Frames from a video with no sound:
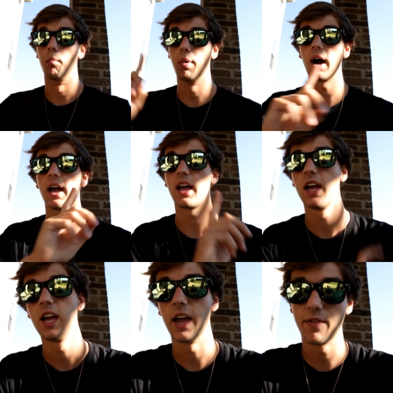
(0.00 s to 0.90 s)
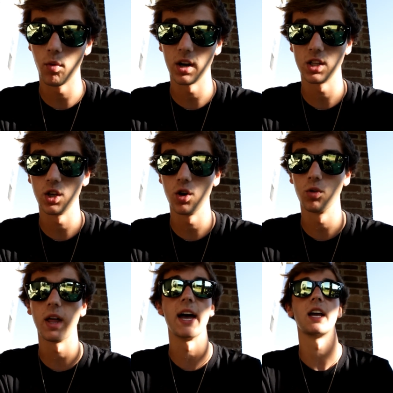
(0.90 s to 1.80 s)
But if you want to
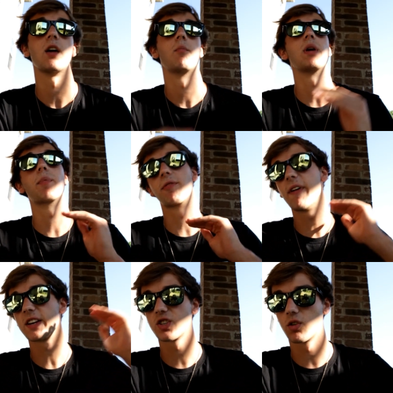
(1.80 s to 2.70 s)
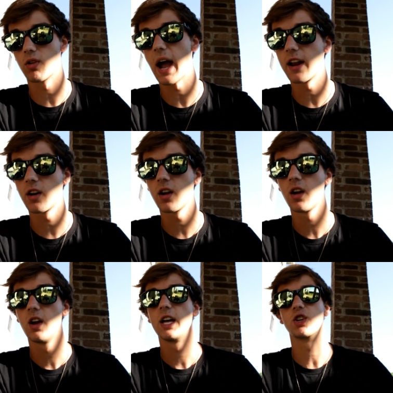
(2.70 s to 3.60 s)
do like be a professional rider
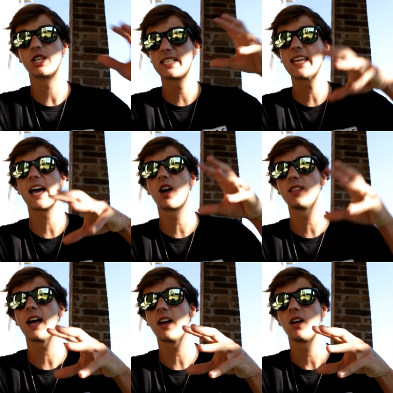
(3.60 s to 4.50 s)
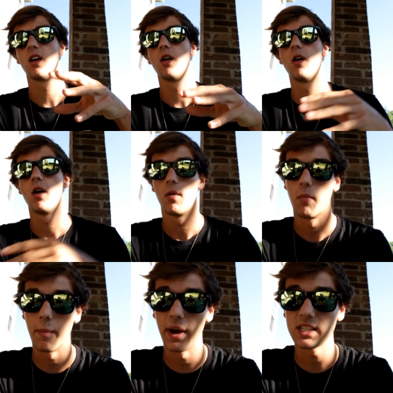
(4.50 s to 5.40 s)
and you're set on that,
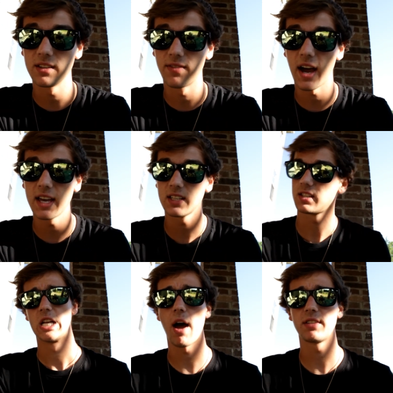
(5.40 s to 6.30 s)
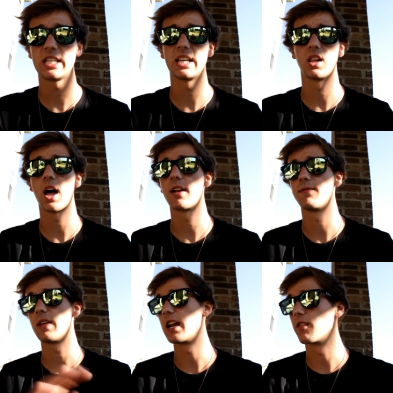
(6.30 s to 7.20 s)
my best advice. Now I've seen a lot of
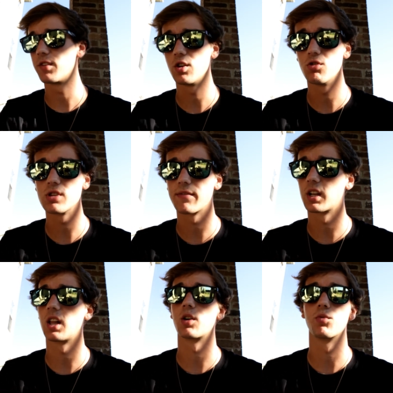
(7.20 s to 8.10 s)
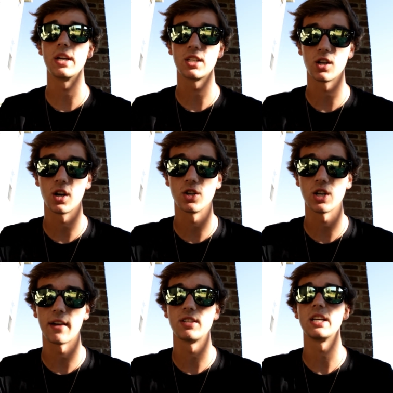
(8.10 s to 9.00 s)
interviews, I've done a lot of research,
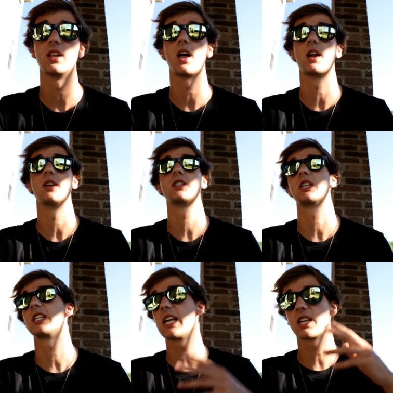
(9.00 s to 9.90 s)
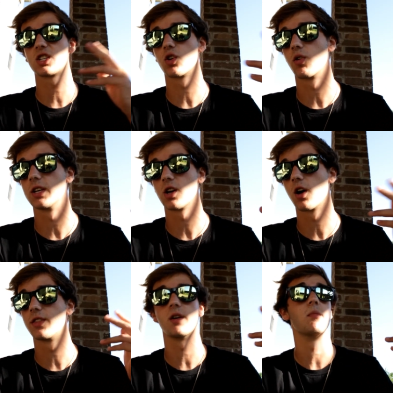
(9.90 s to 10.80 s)
I've seen a lot of success stories,
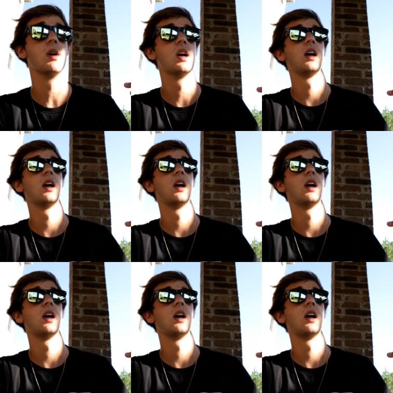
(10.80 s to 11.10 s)
heard them.